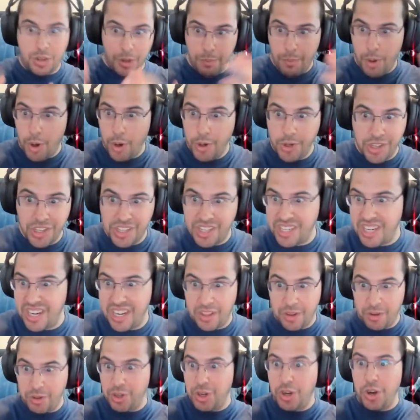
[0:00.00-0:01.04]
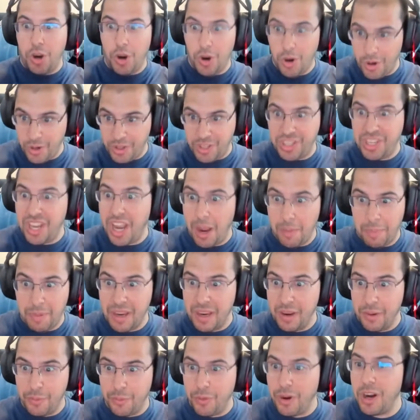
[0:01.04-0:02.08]
emergency. There's a car
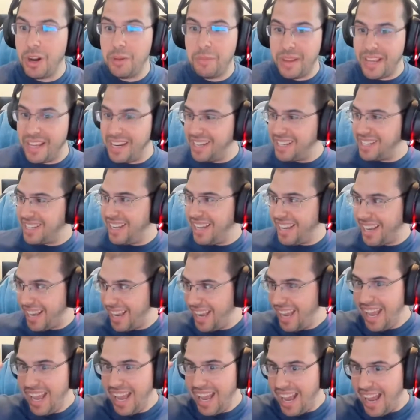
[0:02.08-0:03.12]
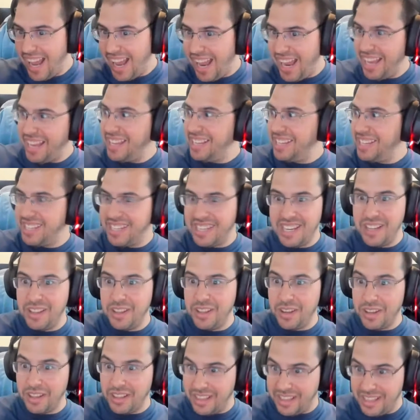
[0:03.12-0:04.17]
stopping in front of me. And it's like, I can see
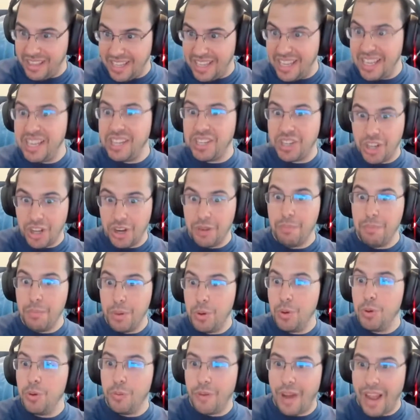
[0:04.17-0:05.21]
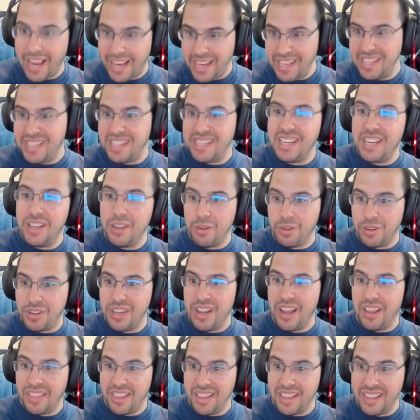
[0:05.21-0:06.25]
that he's going to move. I can see
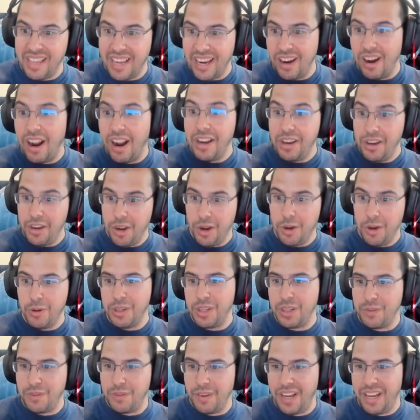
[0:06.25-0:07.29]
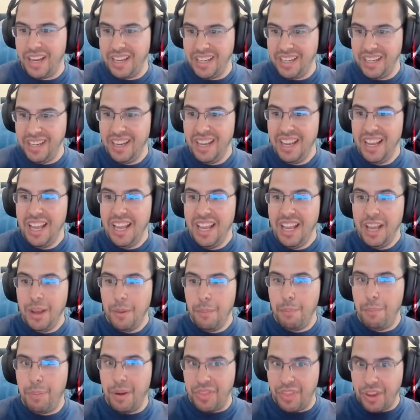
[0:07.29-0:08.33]
there's nothing there. I know it's fine.
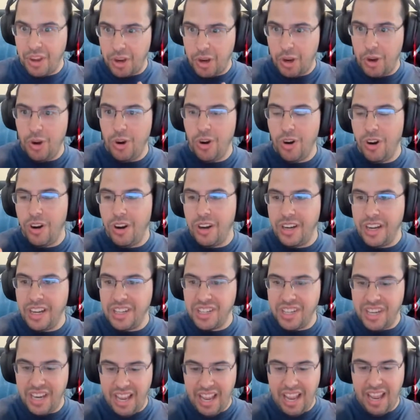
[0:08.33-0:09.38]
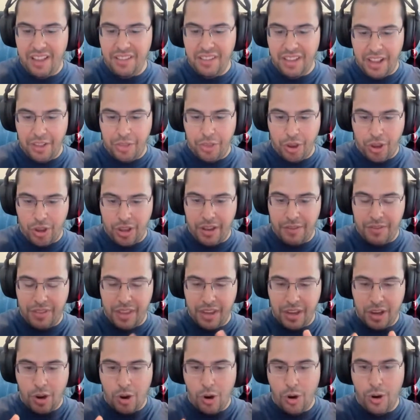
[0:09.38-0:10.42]
But the car doesn't have
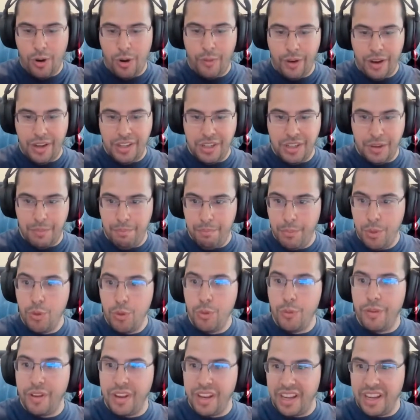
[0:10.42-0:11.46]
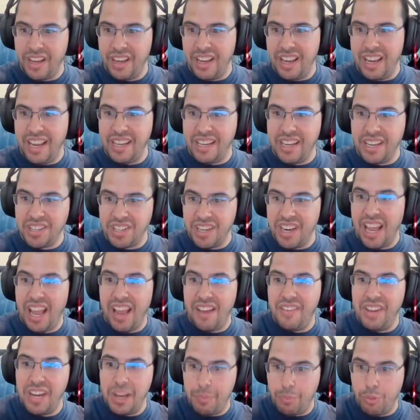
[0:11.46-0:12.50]
if the car isn't moving, it doesn't
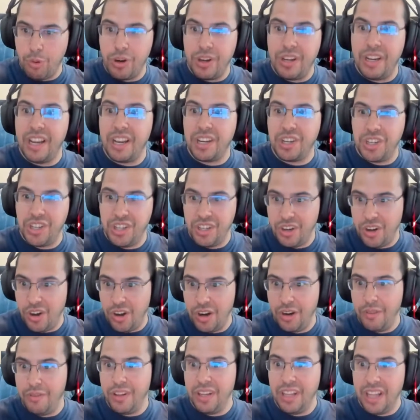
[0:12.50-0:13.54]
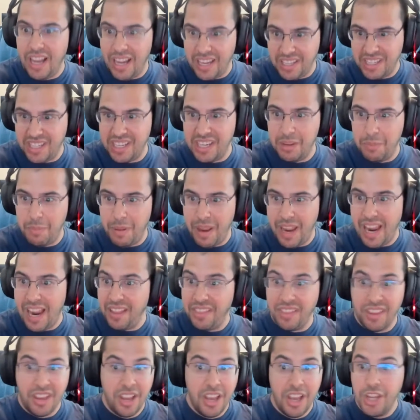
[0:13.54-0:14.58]
have any prediction on a velocity
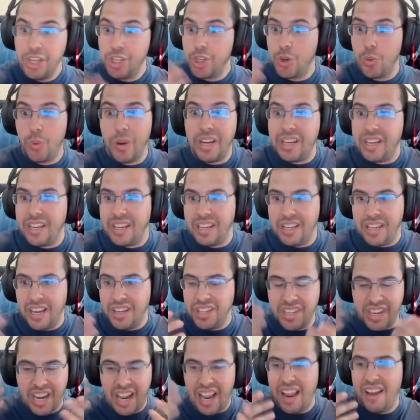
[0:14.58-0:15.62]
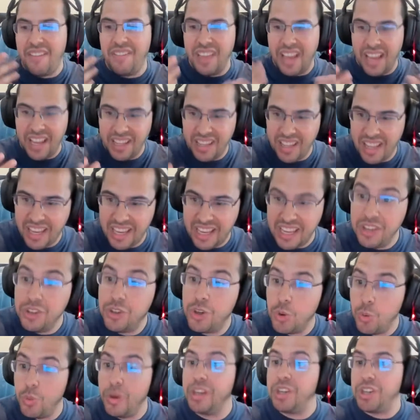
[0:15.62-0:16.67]
path. So it doesn't have that like
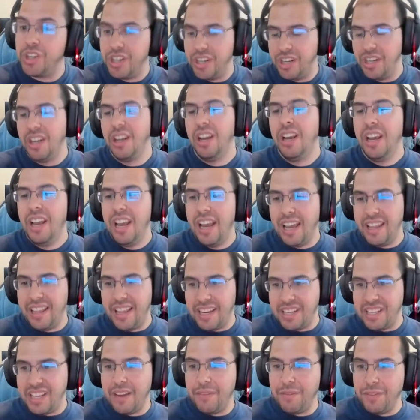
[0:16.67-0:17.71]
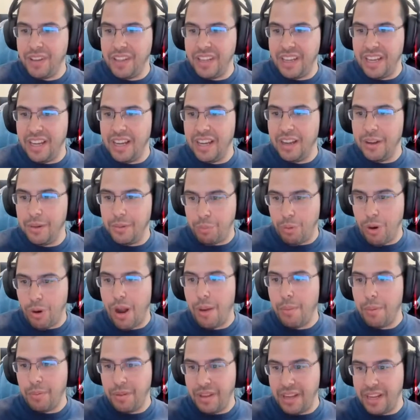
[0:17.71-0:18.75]
intuition. And that's definitely
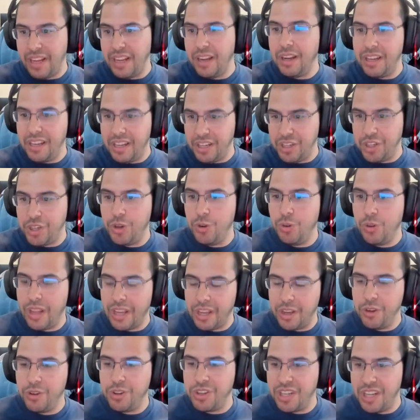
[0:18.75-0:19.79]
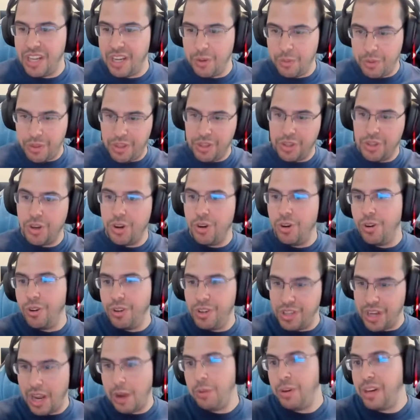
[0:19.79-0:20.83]
probably an issue like you're seeing with the
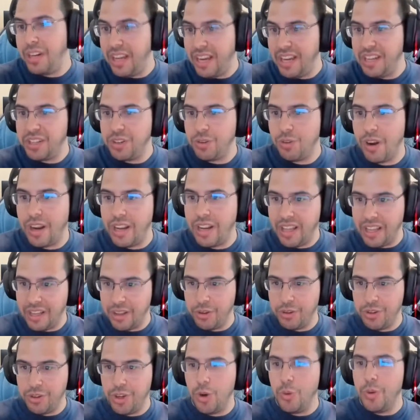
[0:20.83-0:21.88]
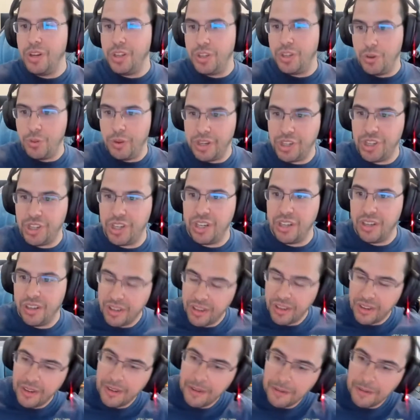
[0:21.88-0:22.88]
turns, I would guess, right? So like there's no intuition.